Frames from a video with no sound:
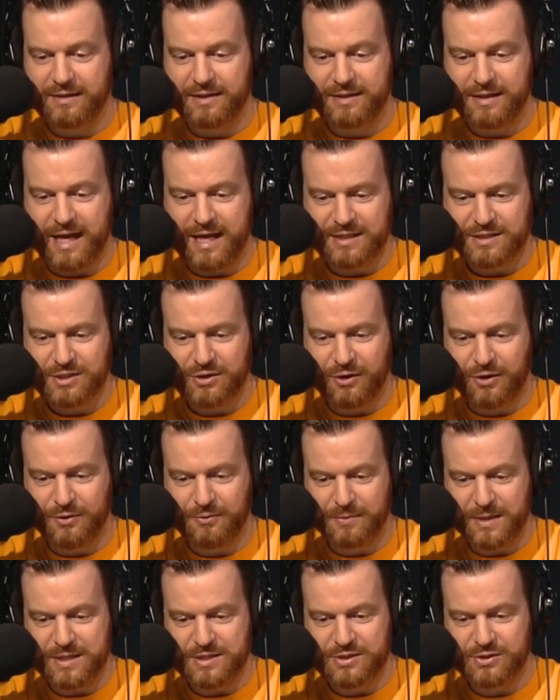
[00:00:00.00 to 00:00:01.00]
and
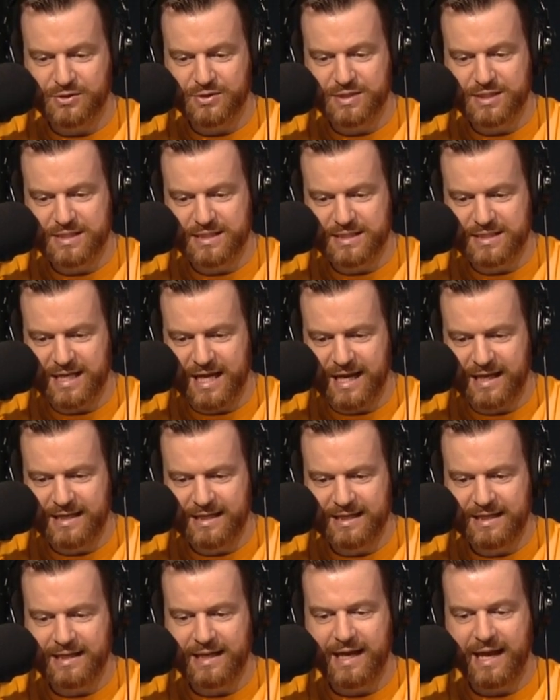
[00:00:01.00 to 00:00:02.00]
NASCAR racer
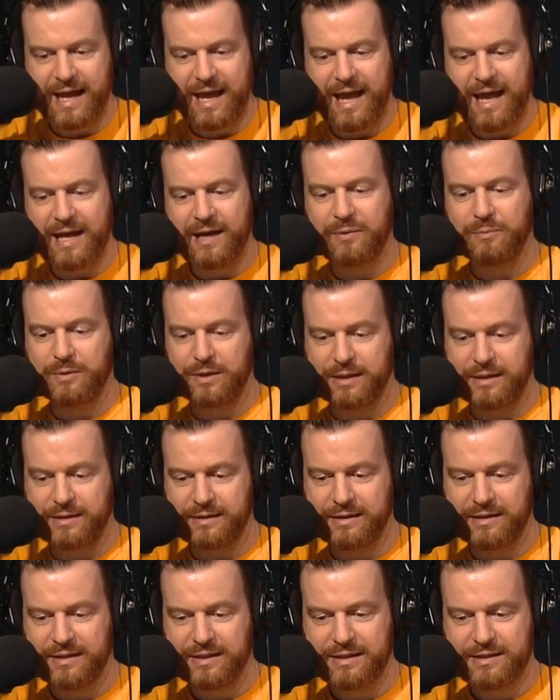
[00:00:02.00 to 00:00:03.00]
Denny
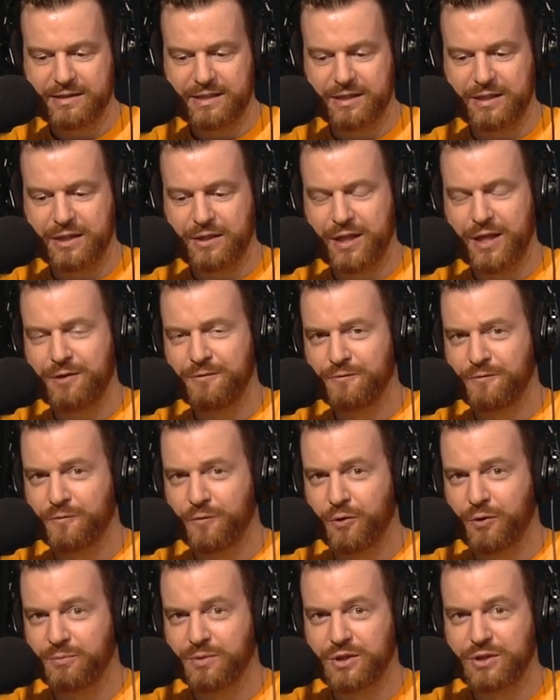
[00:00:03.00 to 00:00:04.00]
Hamlin said that they've
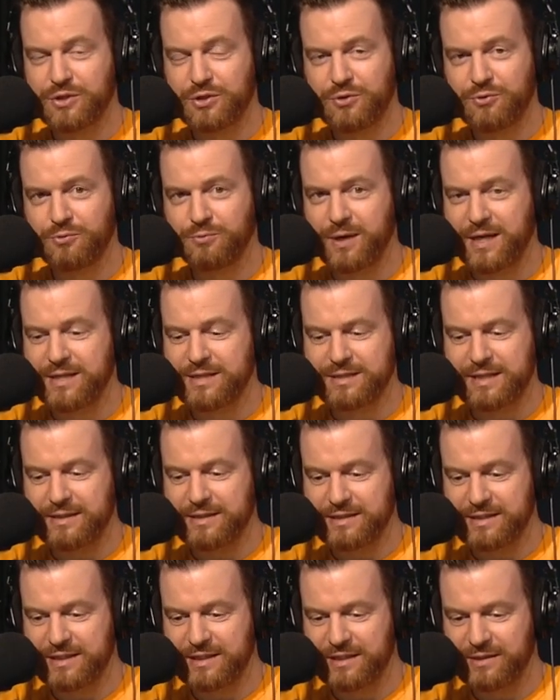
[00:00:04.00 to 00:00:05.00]
formed a new
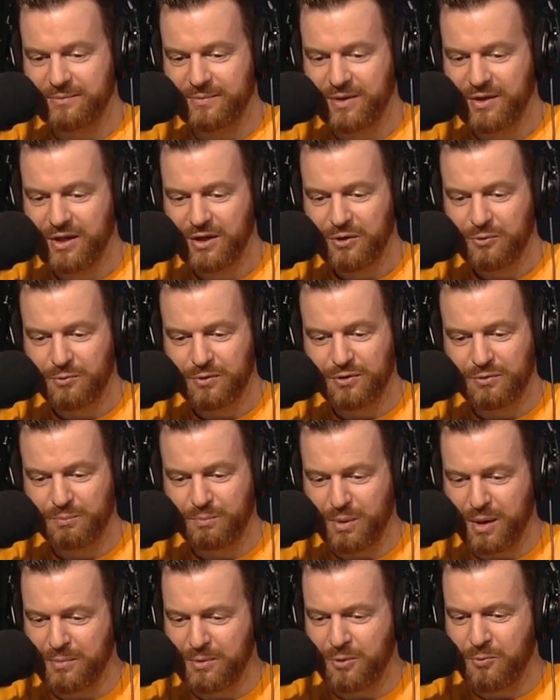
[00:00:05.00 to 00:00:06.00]
racing team
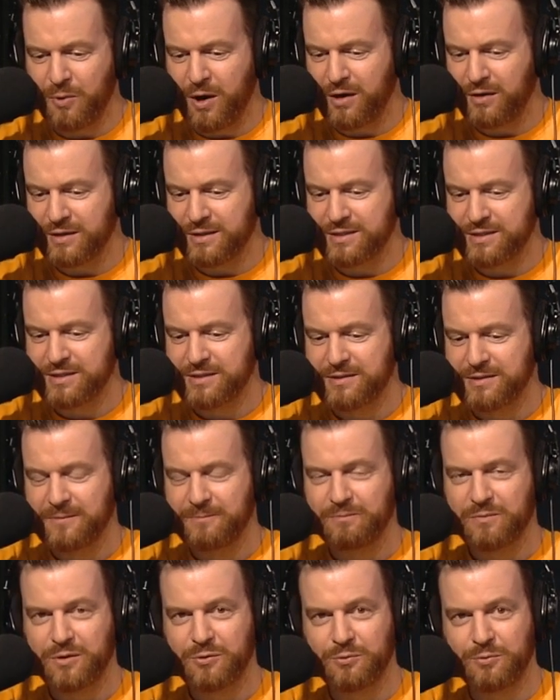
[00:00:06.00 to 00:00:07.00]
with Bubba Wallace,
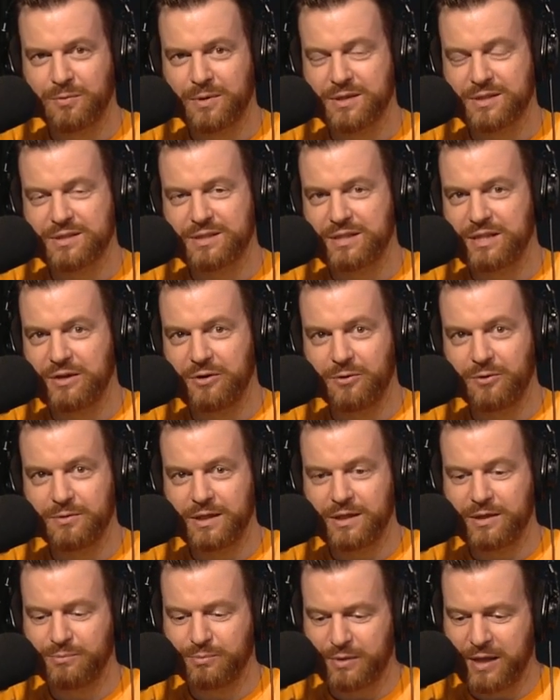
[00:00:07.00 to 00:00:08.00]
who was the
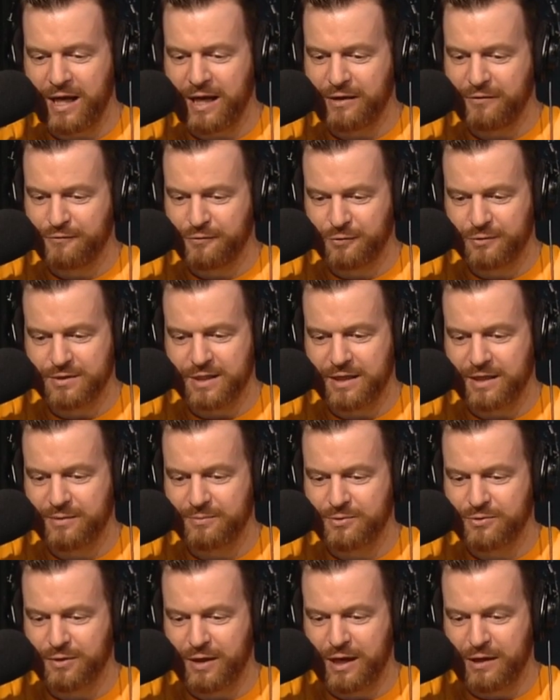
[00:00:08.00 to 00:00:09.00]
only black
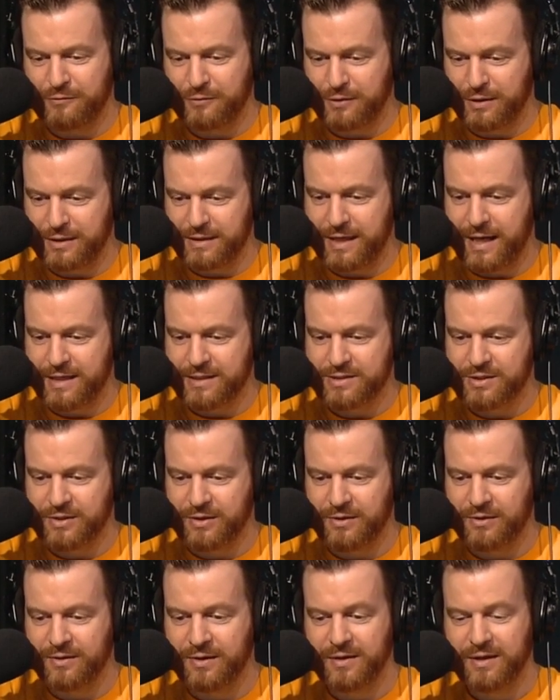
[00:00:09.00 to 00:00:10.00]
full-time driver in
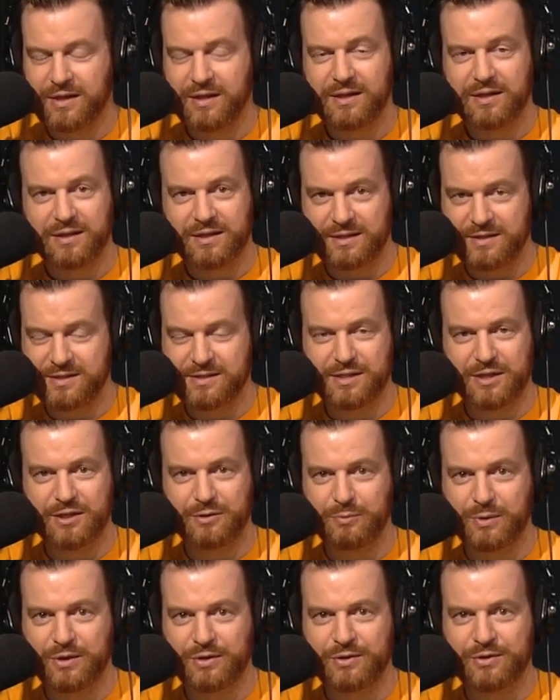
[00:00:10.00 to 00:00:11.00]
NASCAR. He's
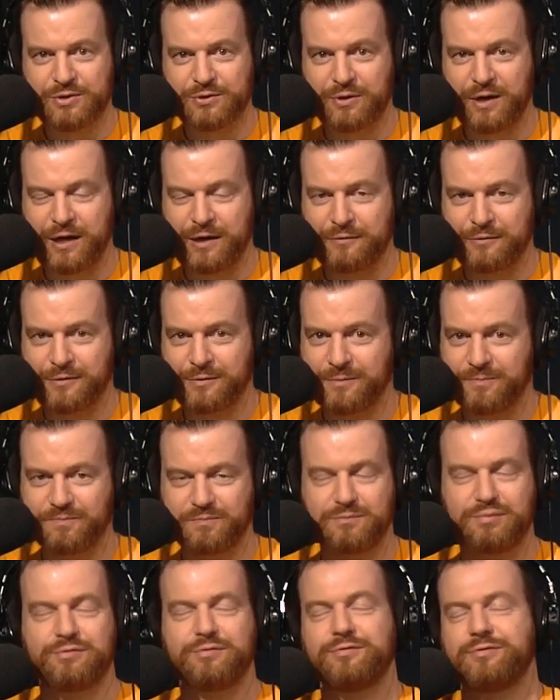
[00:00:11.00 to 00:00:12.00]
going to be the driver.
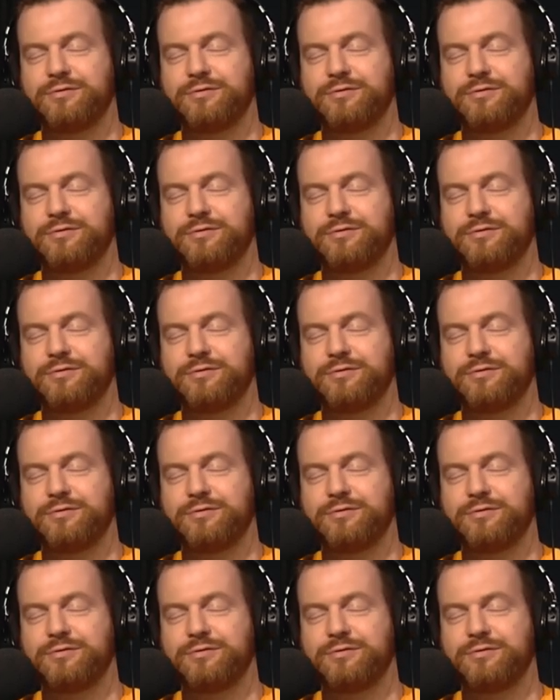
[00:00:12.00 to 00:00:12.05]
